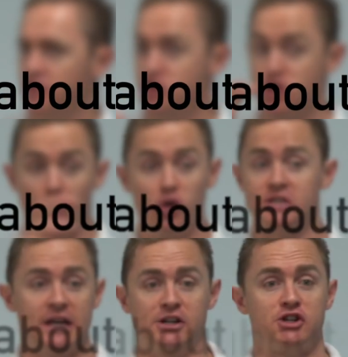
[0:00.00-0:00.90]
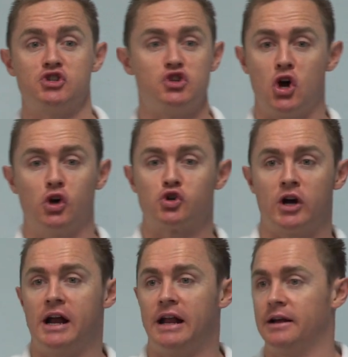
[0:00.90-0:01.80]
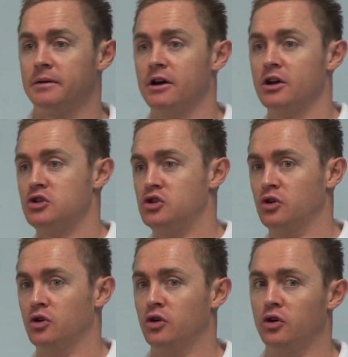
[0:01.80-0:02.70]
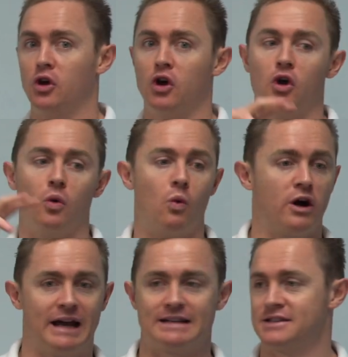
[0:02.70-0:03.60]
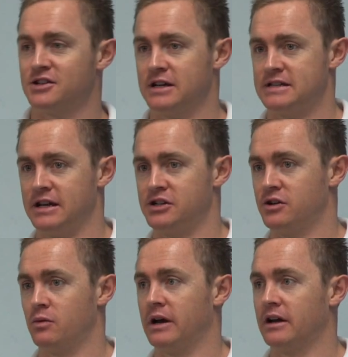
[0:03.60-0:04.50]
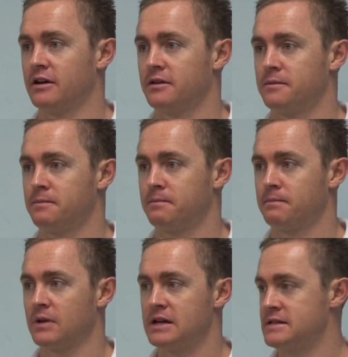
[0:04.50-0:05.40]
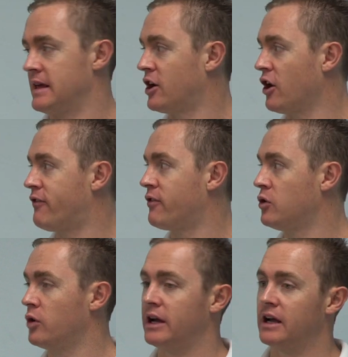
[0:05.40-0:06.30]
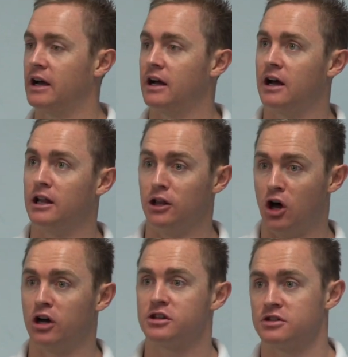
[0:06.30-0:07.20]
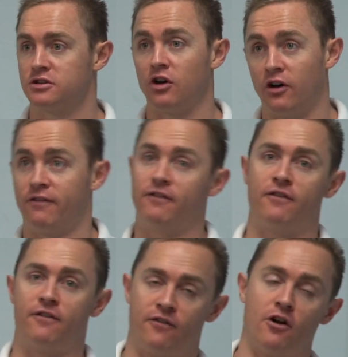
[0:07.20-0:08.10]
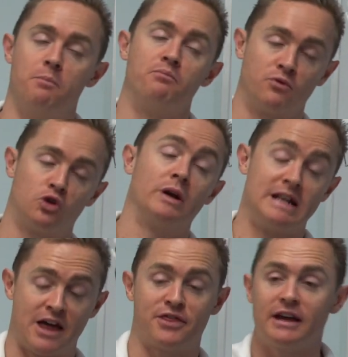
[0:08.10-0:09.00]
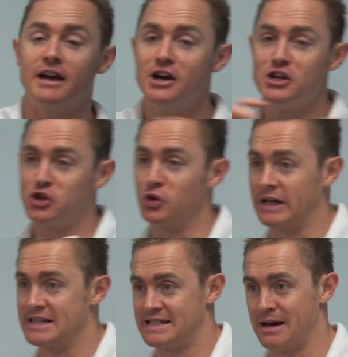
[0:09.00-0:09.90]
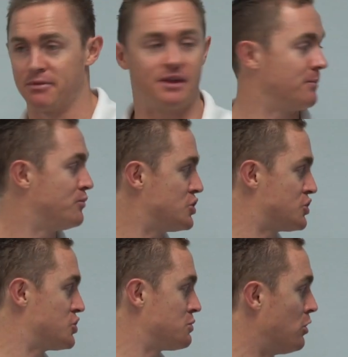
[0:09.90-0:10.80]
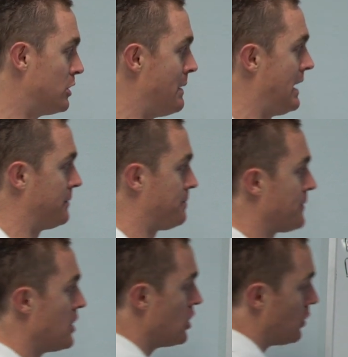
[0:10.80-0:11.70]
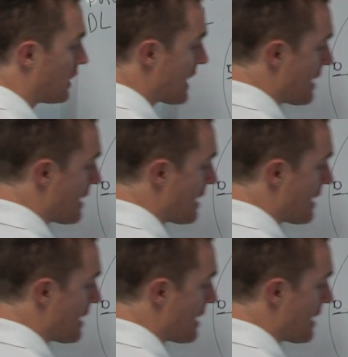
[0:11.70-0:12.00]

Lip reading: no sessions, no training, to one exercise session a week. So they go from doing a lot of, from doing nothing to doing something, just a small amount. What